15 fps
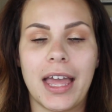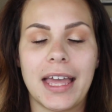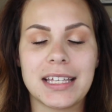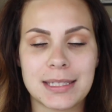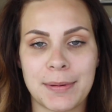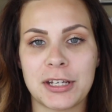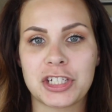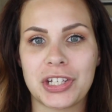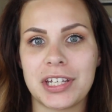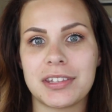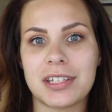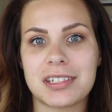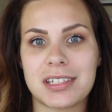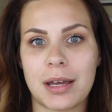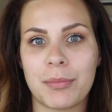especially in
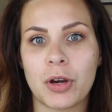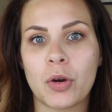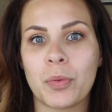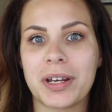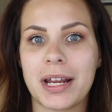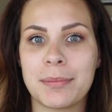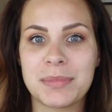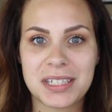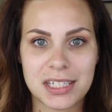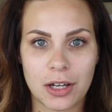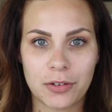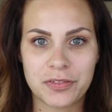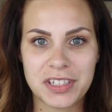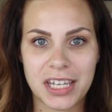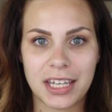the summer when I'm
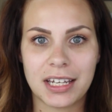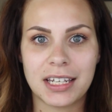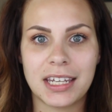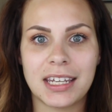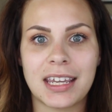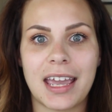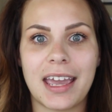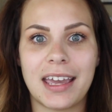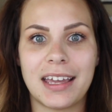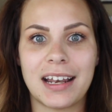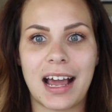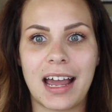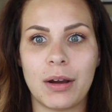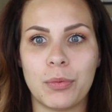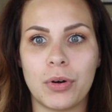self-tanning and
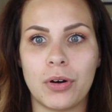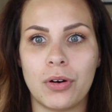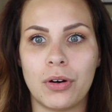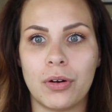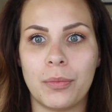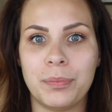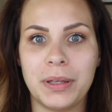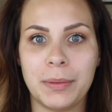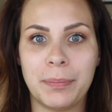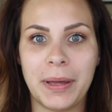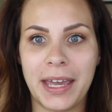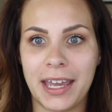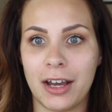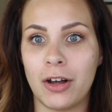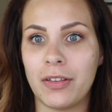I will be
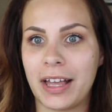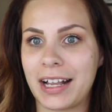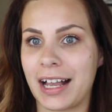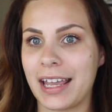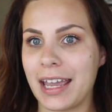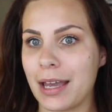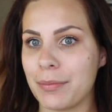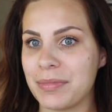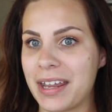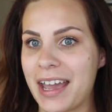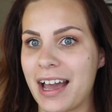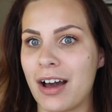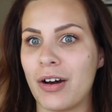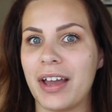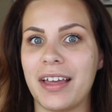pale like I am
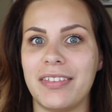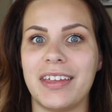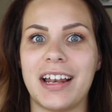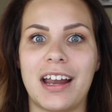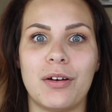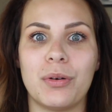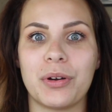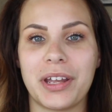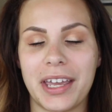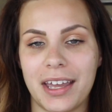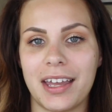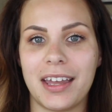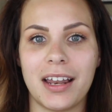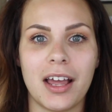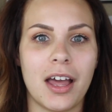now, and then I will
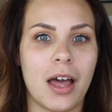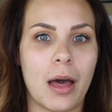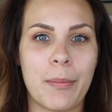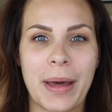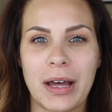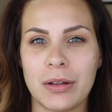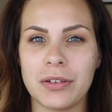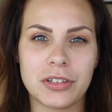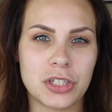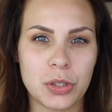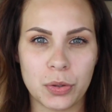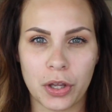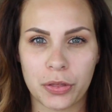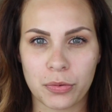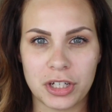get about
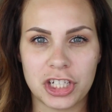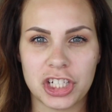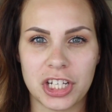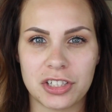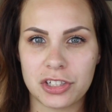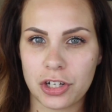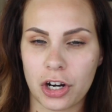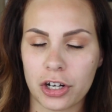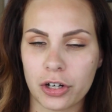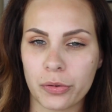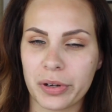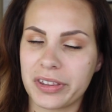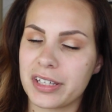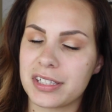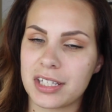2 to 3 shades darker
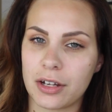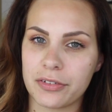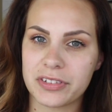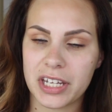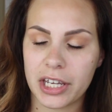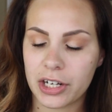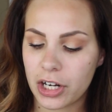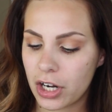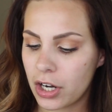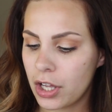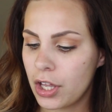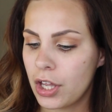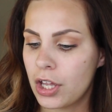with the self-tanner.